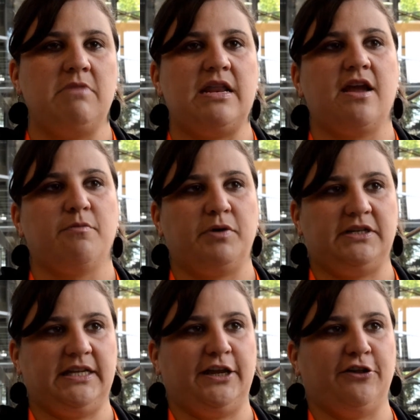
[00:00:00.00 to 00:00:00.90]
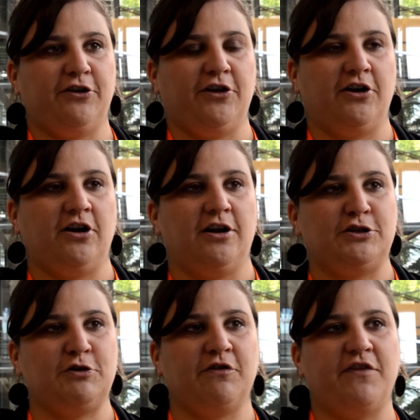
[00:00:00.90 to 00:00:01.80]
media in particular,
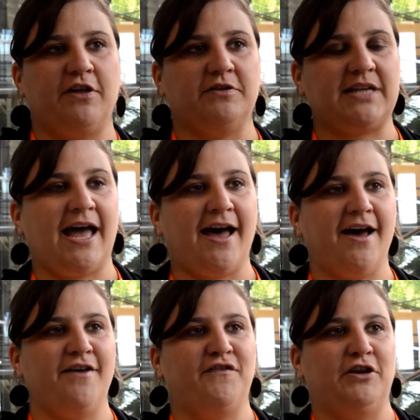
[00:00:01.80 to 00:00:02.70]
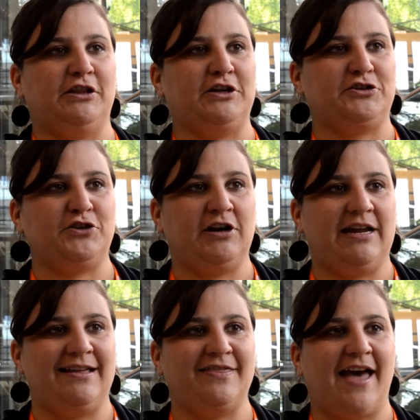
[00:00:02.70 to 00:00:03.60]
Ashoka Fellows have a
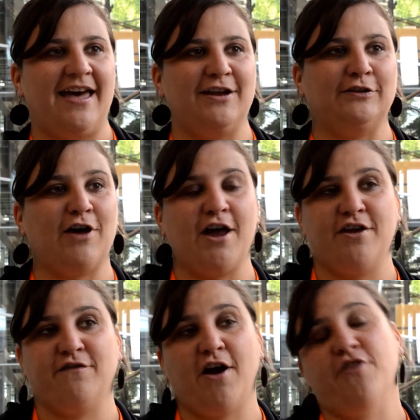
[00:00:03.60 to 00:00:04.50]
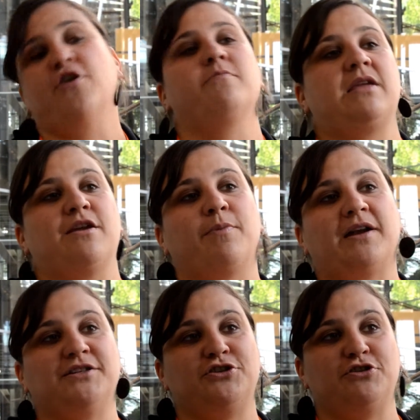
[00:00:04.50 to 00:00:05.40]
luxury that a lot of other media
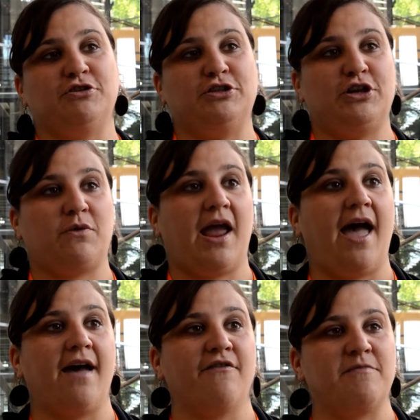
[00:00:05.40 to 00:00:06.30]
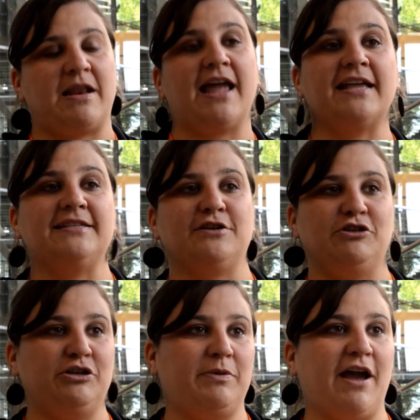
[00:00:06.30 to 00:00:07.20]
practitioners don't have. I mean, I
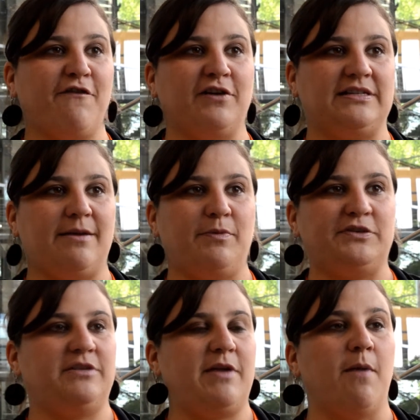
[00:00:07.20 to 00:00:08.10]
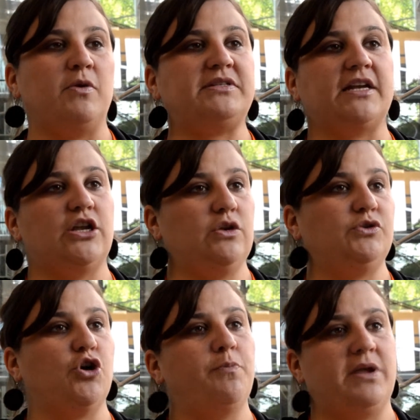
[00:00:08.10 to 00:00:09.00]
consider GPI, for example, to be almost like a
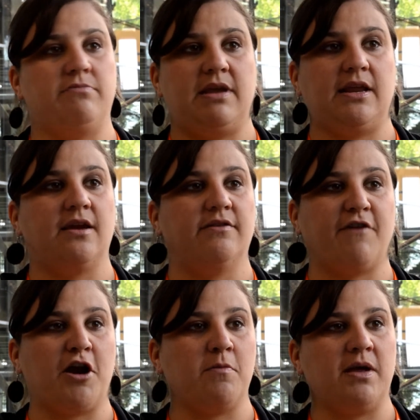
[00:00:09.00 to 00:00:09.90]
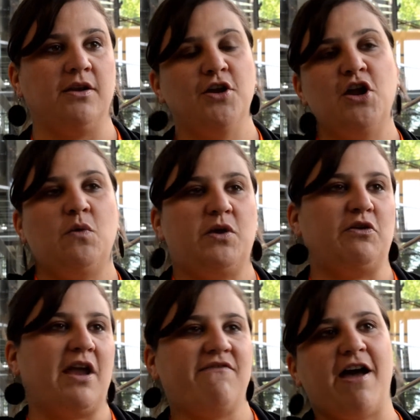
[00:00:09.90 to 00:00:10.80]
utopian media environment. We
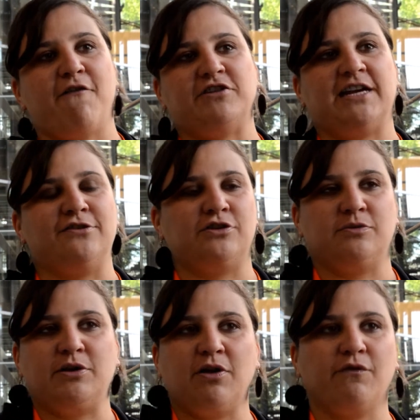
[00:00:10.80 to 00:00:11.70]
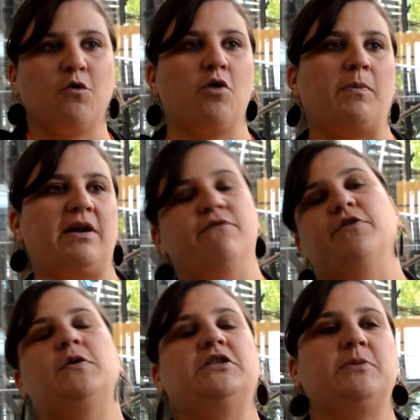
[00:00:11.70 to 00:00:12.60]
don't have advertisers, we don't have corporate
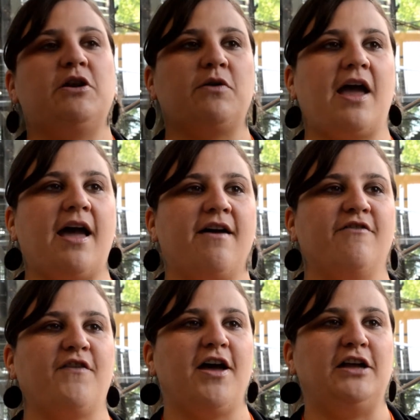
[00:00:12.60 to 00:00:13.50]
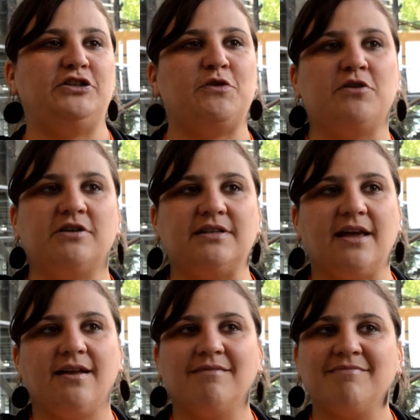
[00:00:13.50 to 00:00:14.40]
influence, we don't have uh, donors
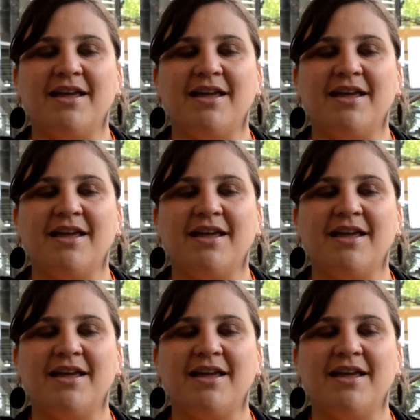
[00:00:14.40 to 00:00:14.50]
that